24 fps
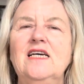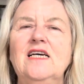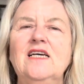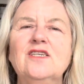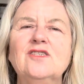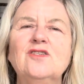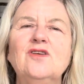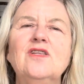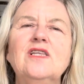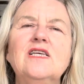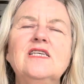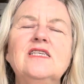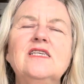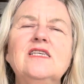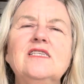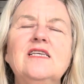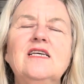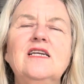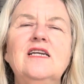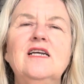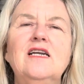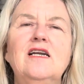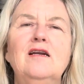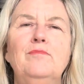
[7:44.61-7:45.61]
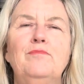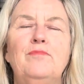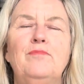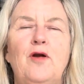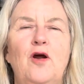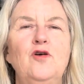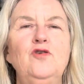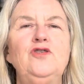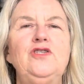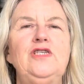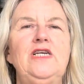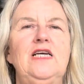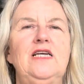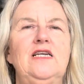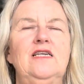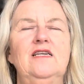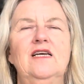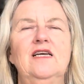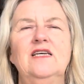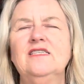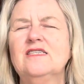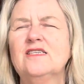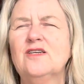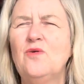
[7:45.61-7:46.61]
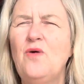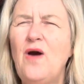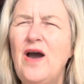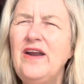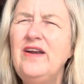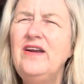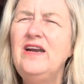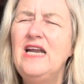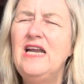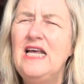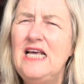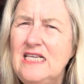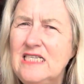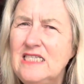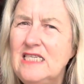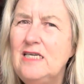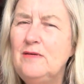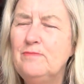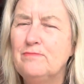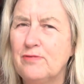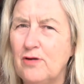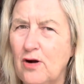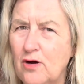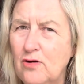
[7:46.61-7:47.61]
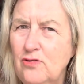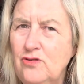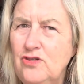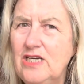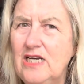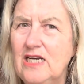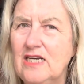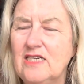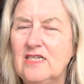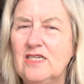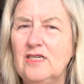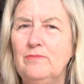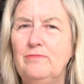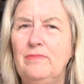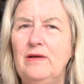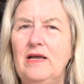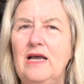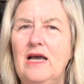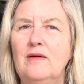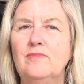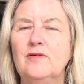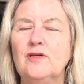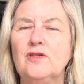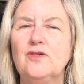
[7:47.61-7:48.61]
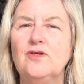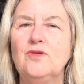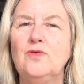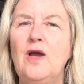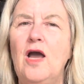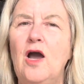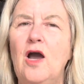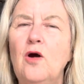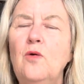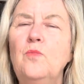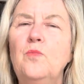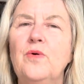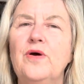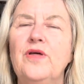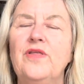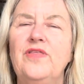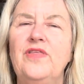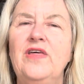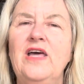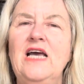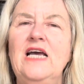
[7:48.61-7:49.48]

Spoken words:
So this is a little project. It's quite an easy project to be able to help with.